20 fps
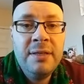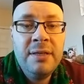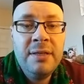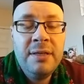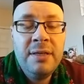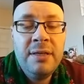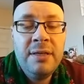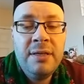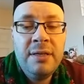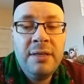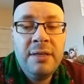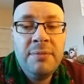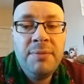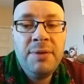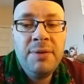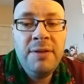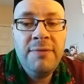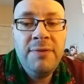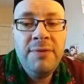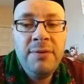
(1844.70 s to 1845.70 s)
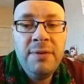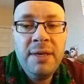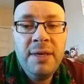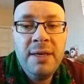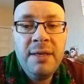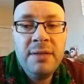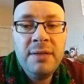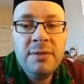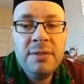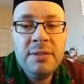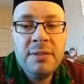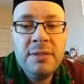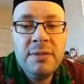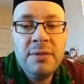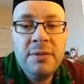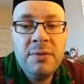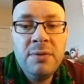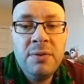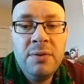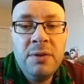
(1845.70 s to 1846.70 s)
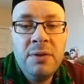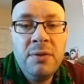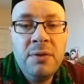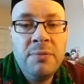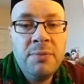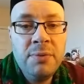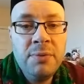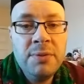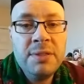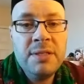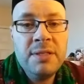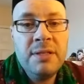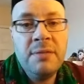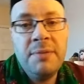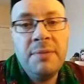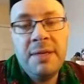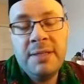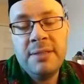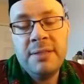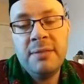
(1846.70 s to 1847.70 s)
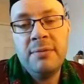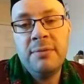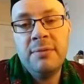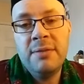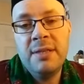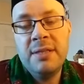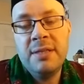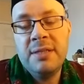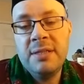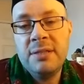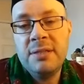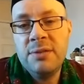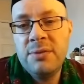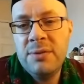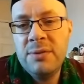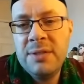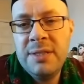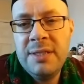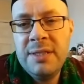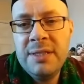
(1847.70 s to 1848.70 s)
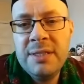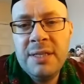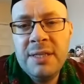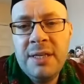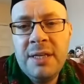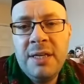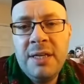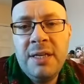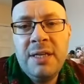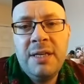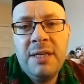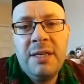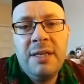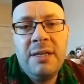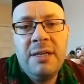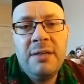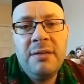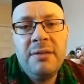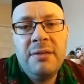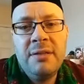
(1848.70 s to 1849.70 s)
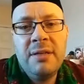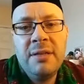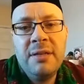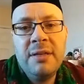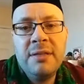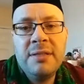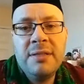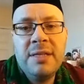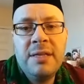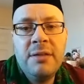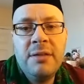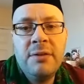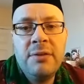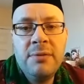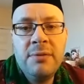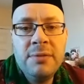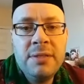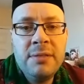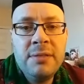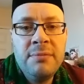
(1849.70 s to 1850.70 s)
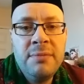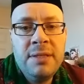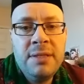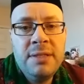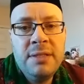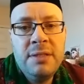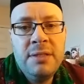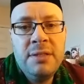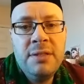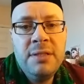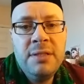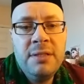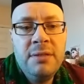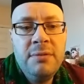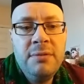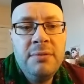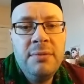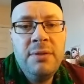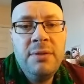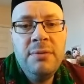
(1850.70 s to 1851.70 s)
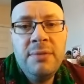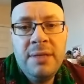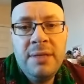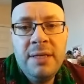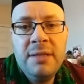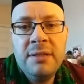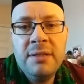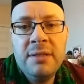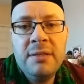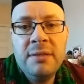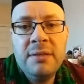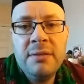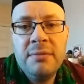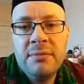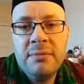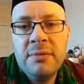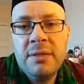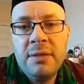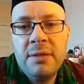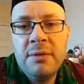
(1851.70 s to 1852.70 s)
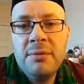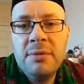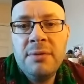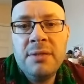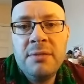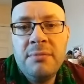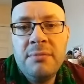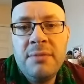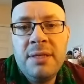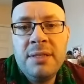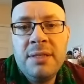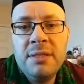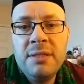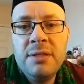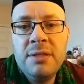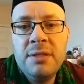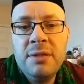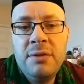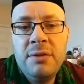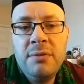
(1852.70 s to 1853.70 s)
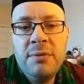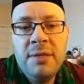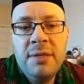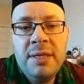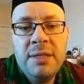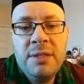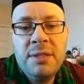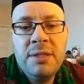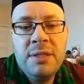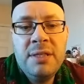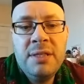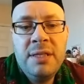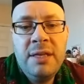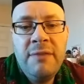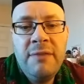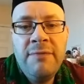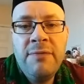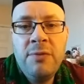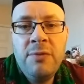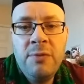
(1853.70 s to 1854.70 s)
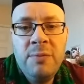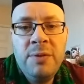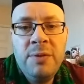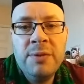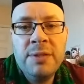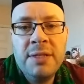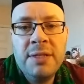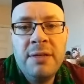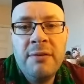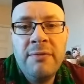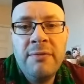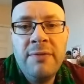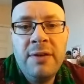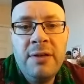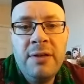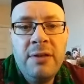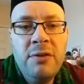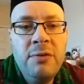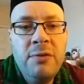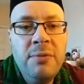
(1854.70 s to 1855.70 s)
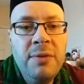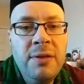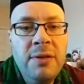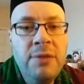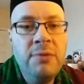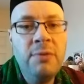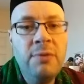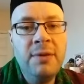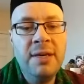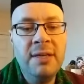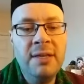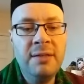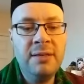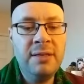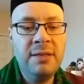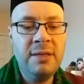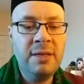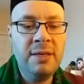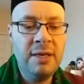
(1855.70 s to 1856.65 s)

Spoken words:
But if you get, you know, books that are based on authentic sources and contain a wholesome message, then you will get a wholesome message, and you will actually inform yourself, and you'll get the